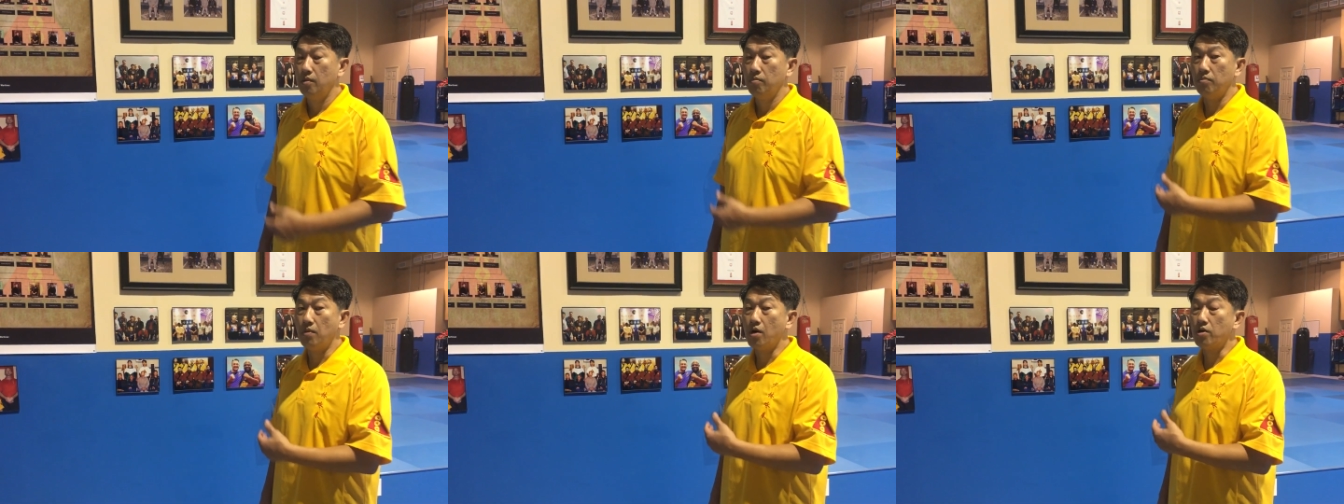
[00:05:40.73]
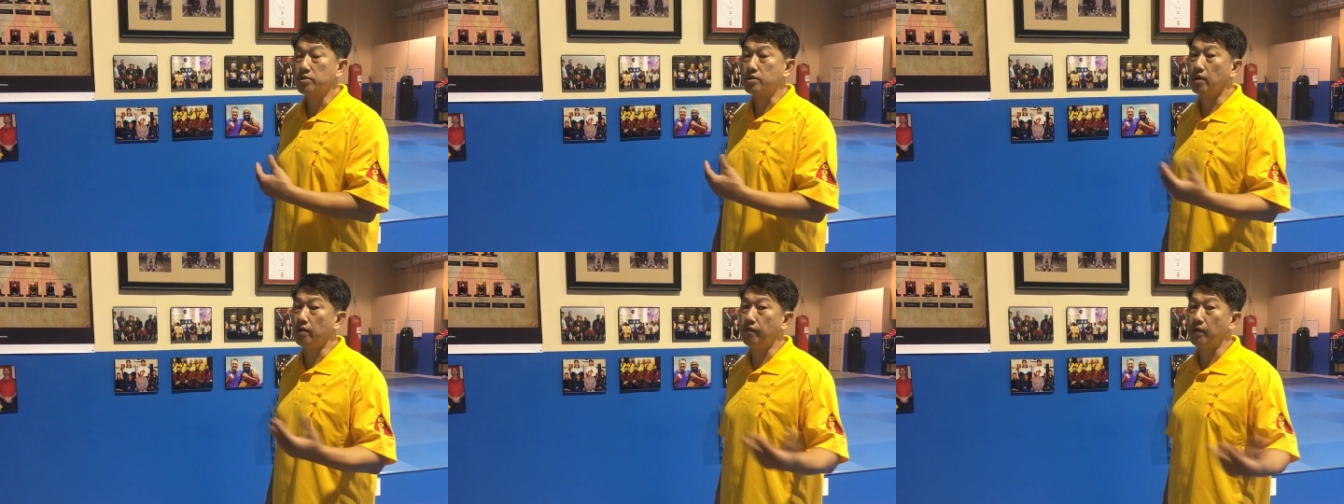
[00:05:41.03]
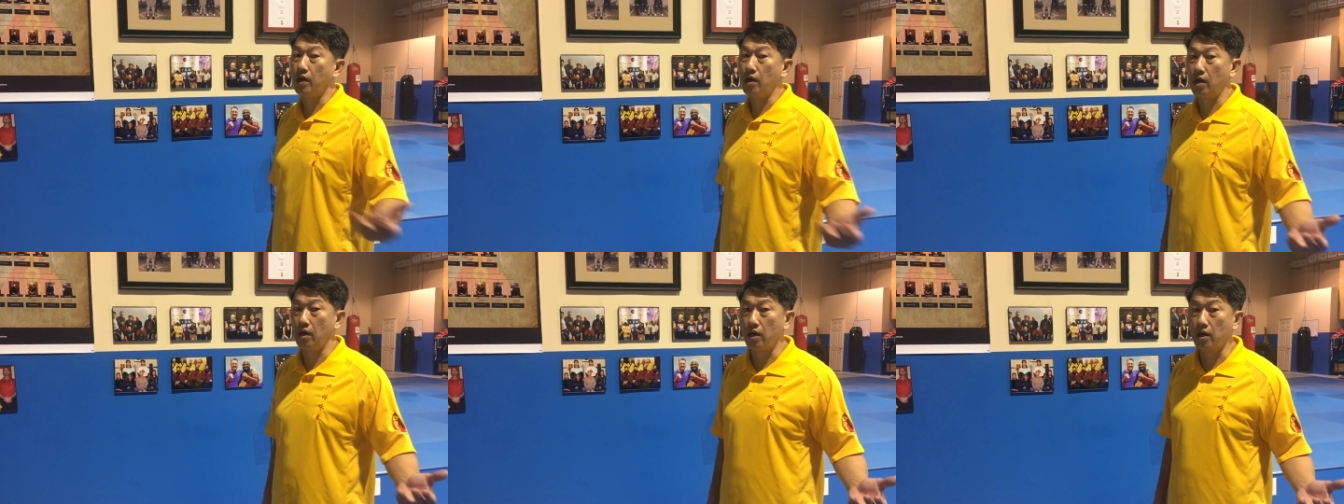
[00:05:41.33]
Most of
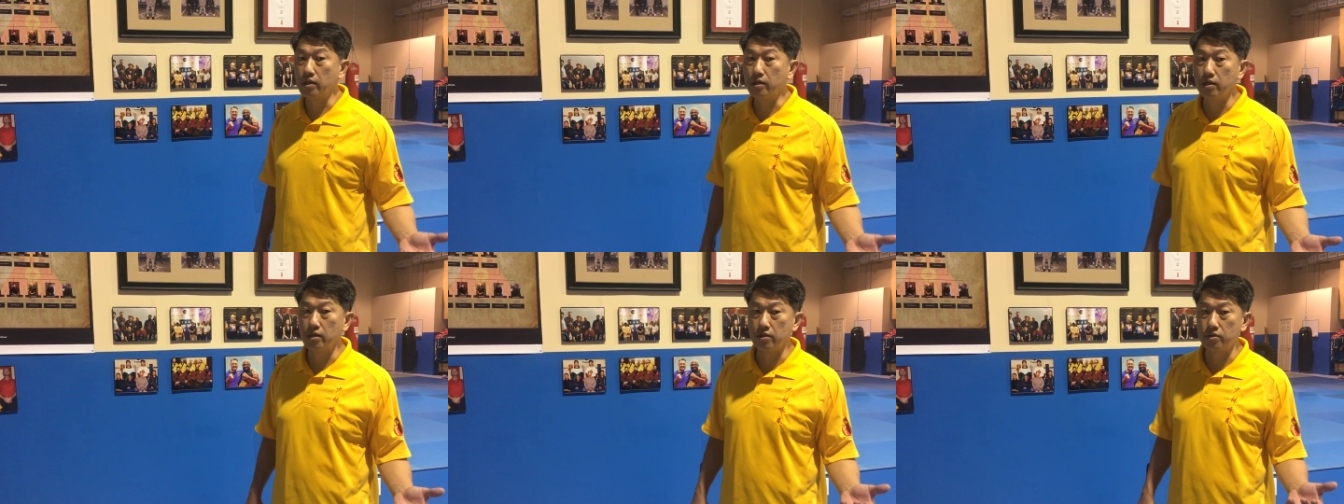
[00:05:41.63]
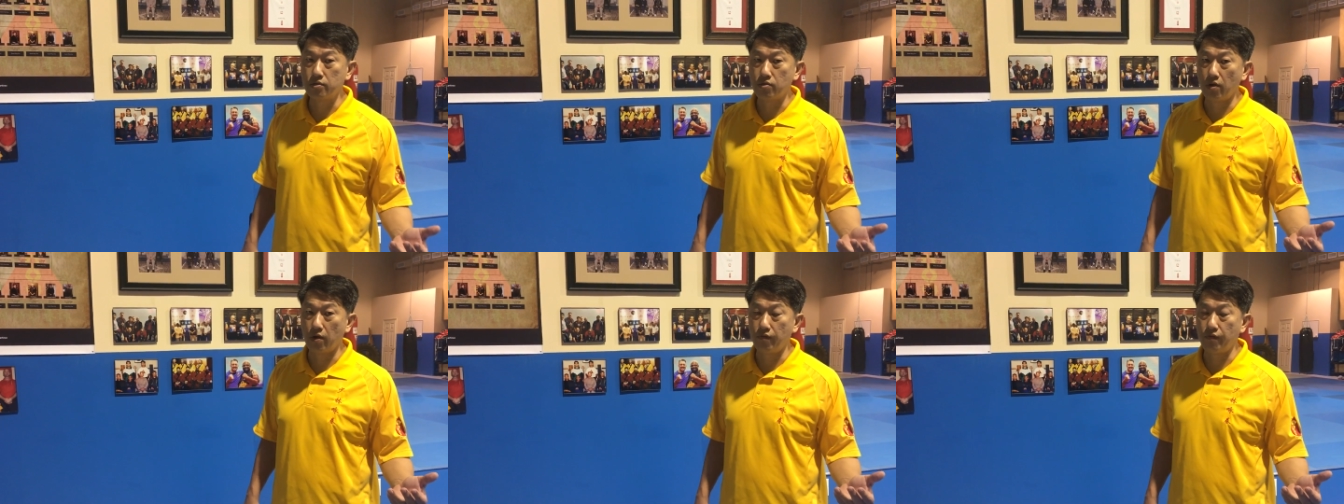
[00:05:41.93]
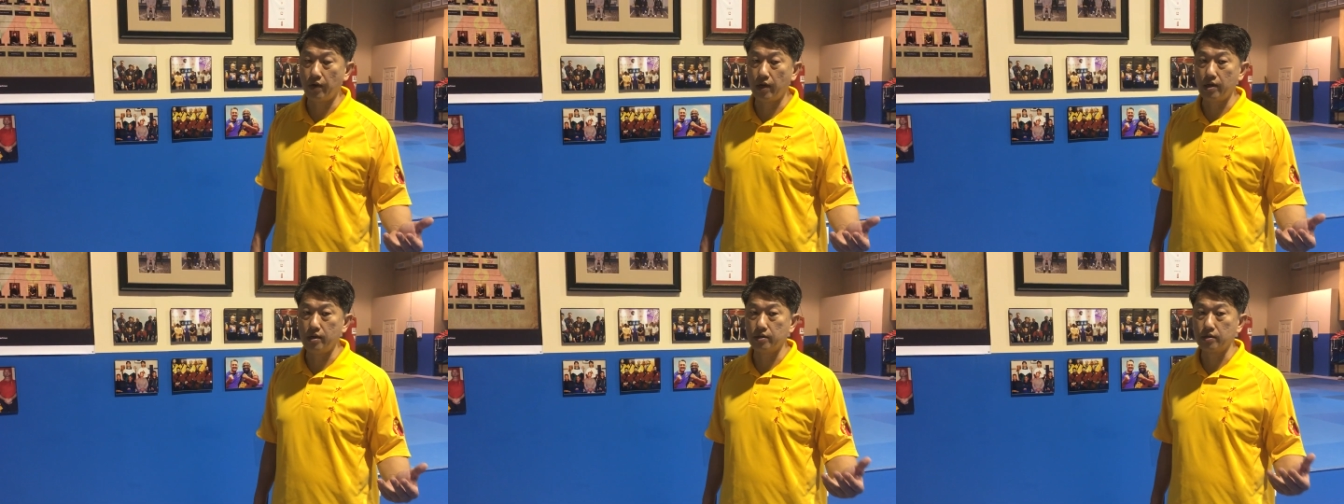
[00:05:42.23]
our other
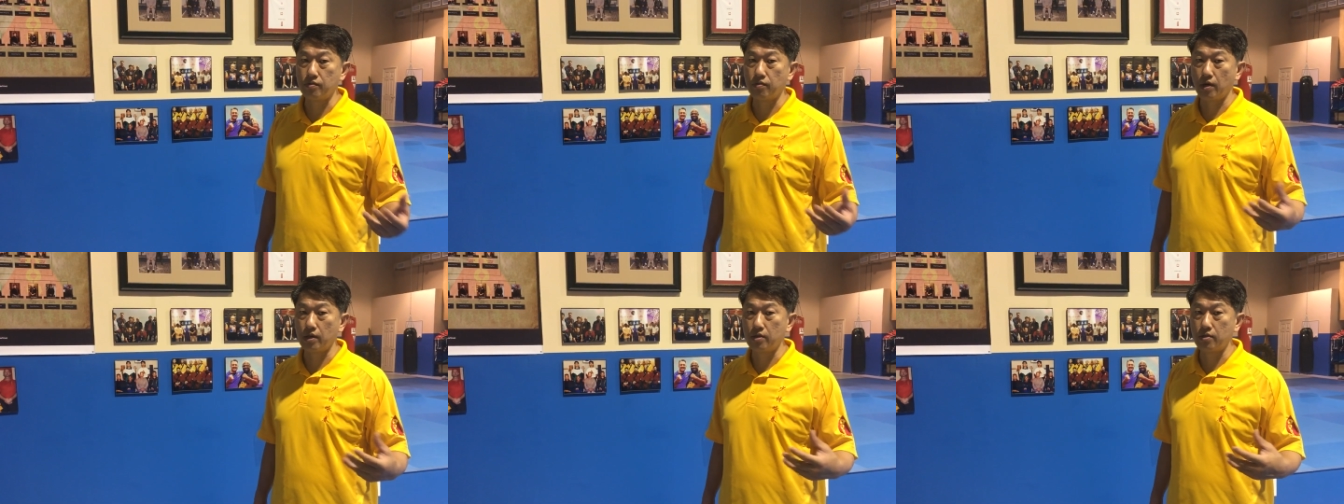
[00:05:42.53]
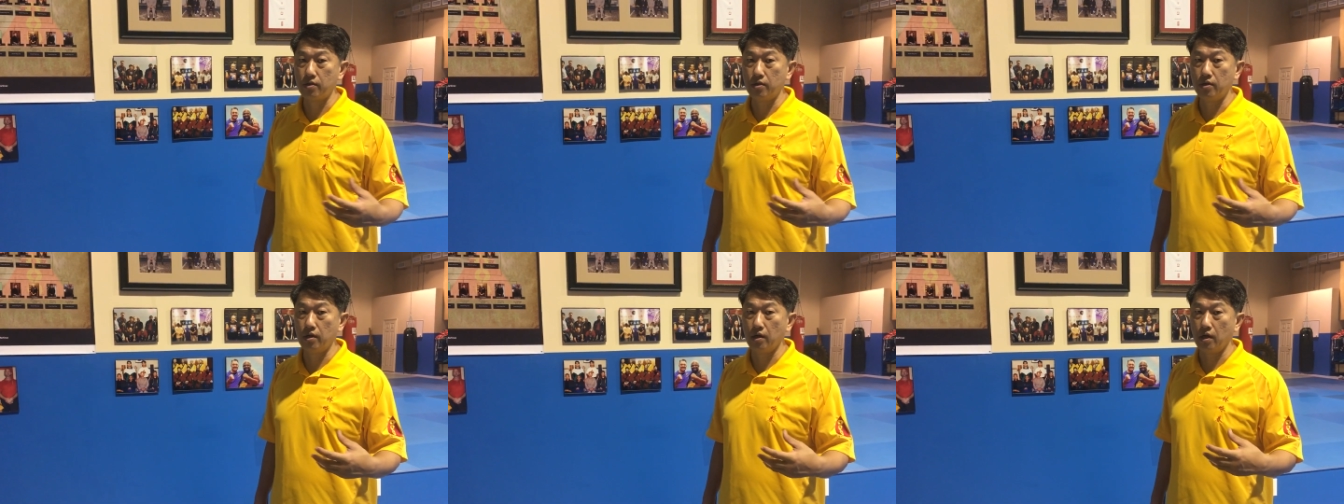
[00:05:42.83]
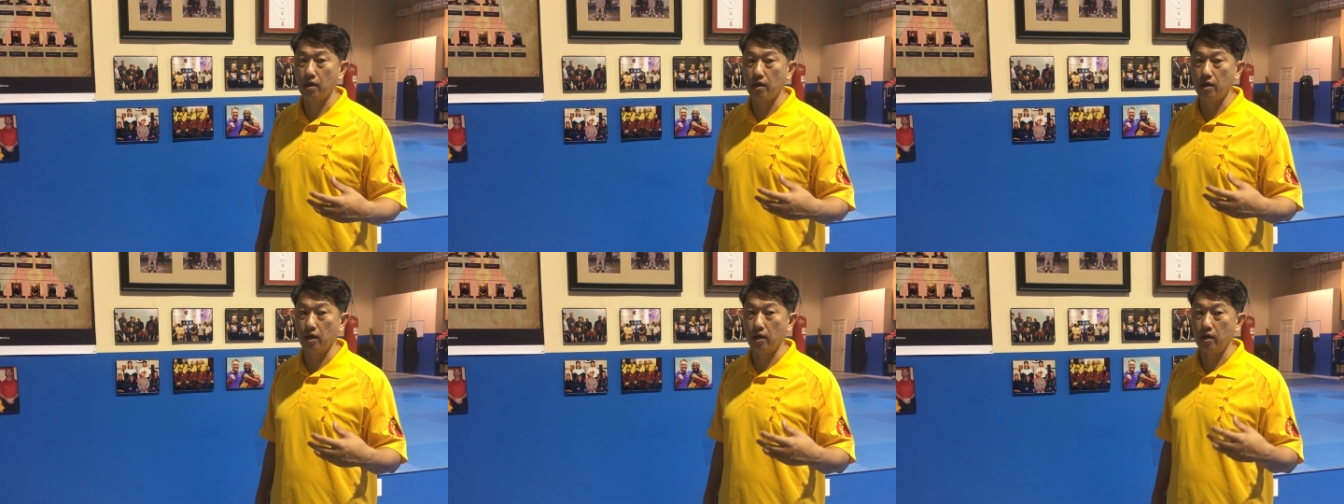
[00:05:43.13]
certified instructors
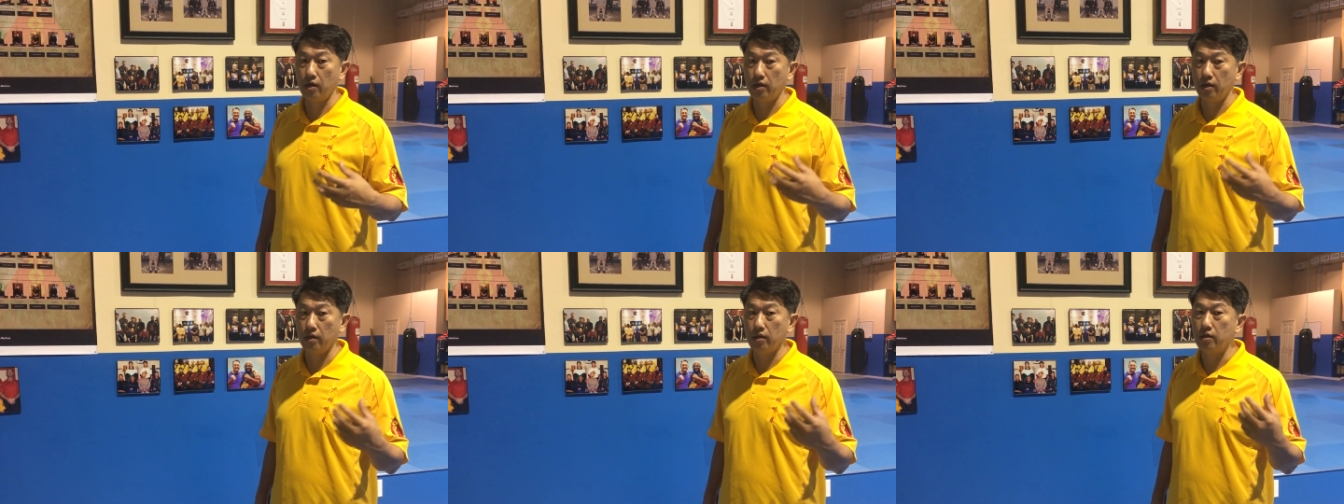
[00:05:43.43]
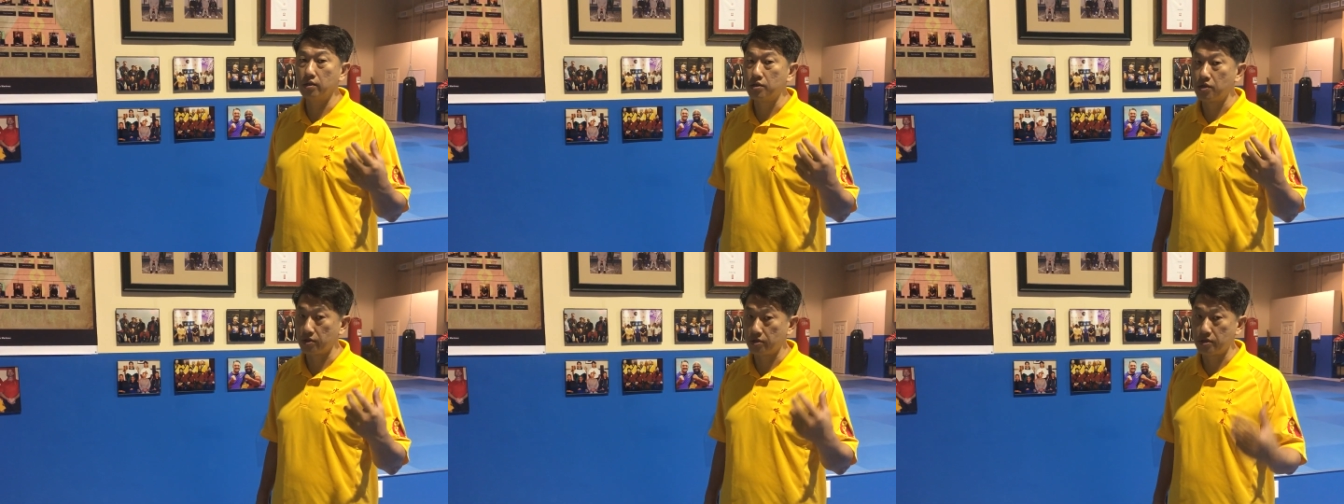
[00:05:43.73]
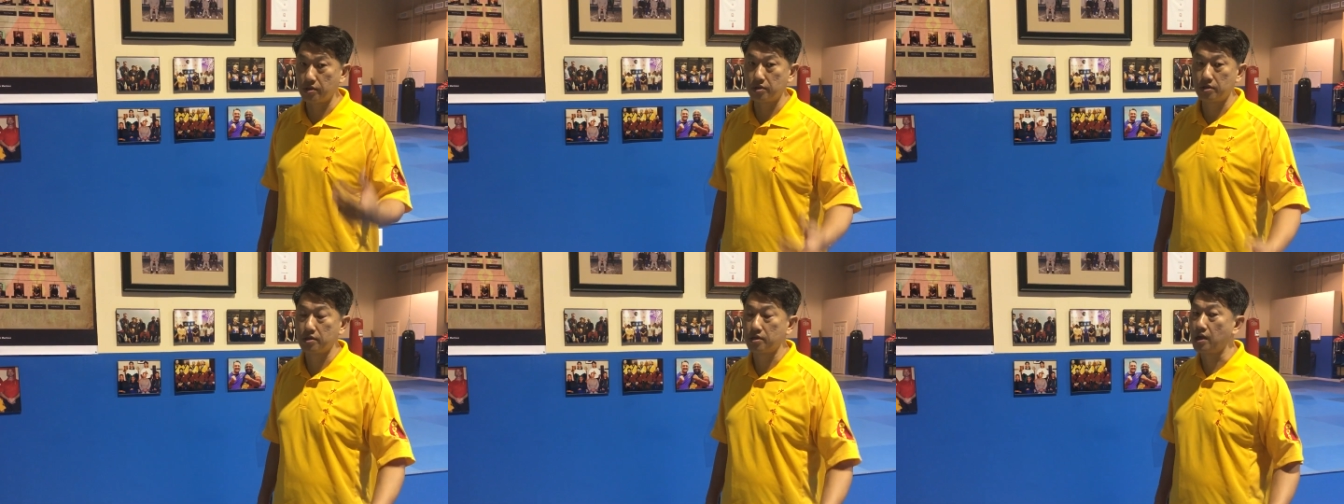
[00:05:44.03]
are
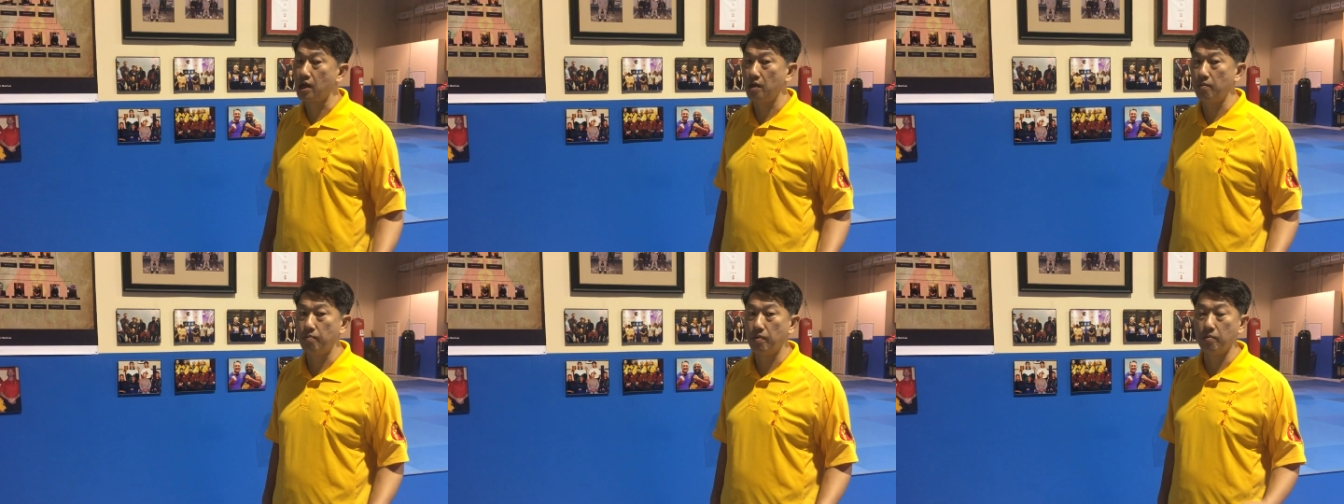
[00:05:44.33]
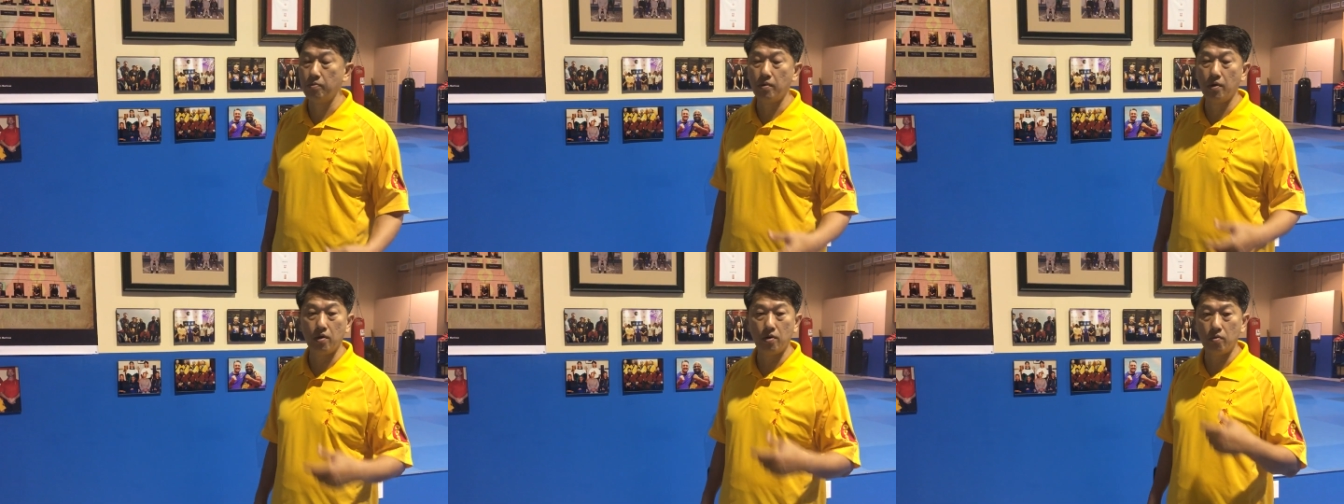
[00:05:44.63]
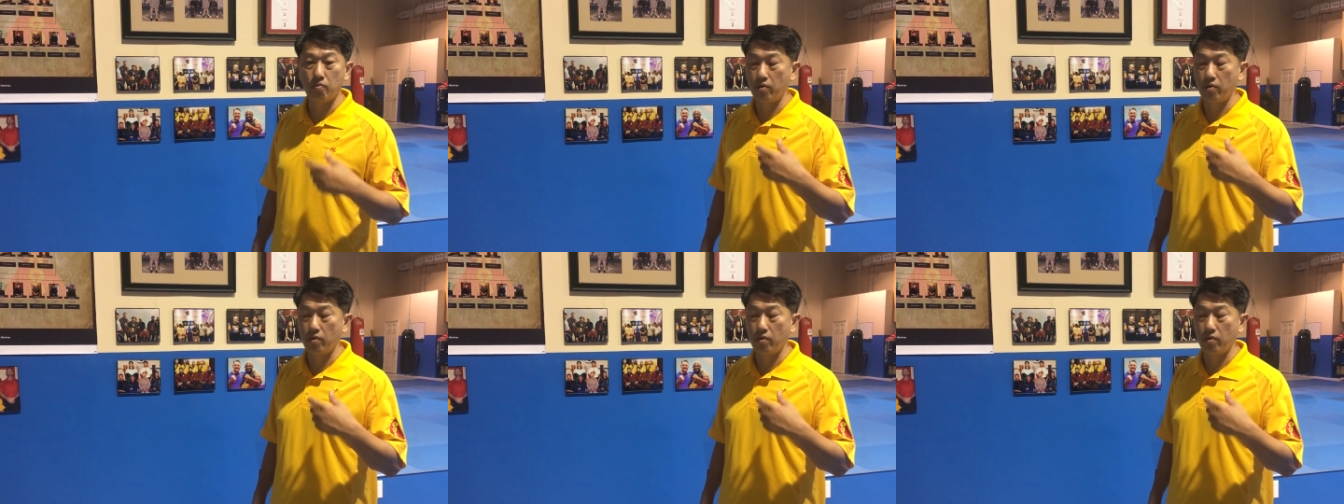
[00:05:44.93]
just as capable,